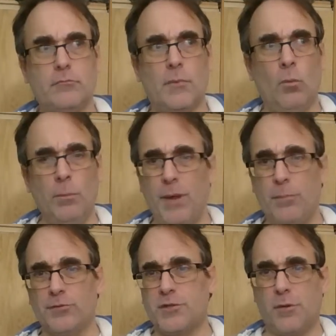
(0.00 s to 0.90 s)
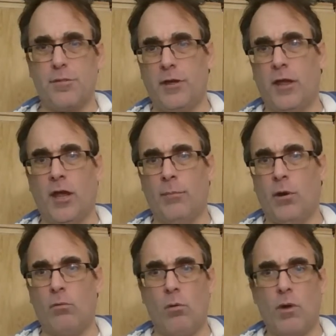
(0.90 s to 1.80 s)
when people start thinking
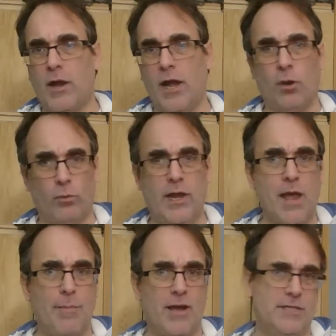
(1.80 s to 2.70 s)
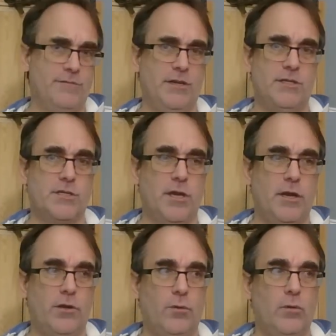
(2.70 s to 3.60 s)
about, well, what kind of rehab activities can I
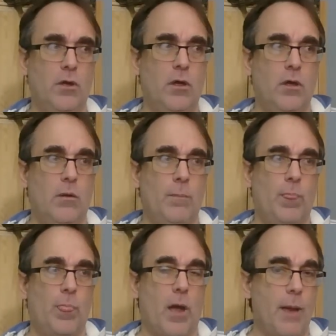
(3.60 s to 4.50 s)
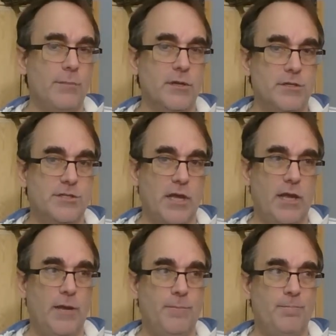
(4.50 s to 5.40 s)
do? I'm going to
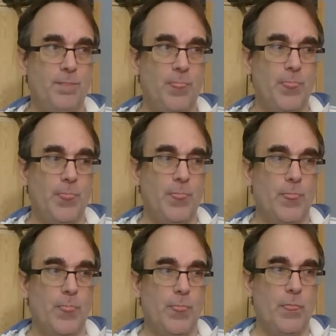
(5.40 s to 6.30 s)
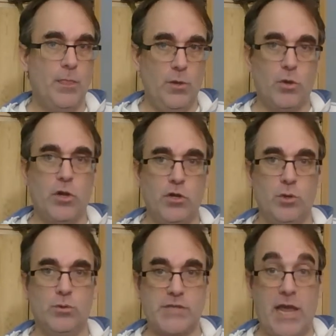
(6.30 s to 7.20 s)
say you can
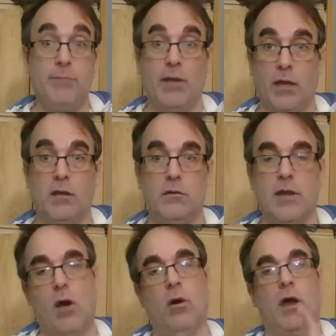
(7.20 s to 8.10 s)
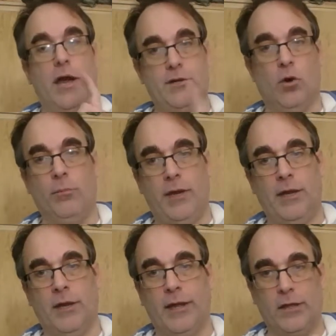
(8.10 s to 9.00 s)
use gaming. Now, I don't mean
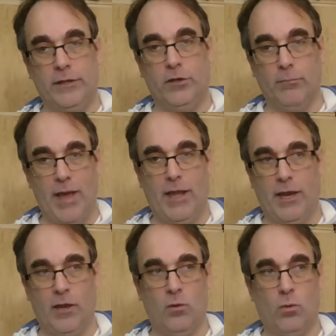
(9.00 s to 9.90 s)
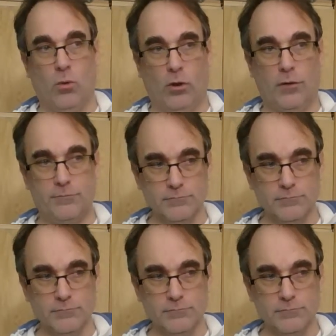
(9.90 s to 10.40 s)
like illegal betting or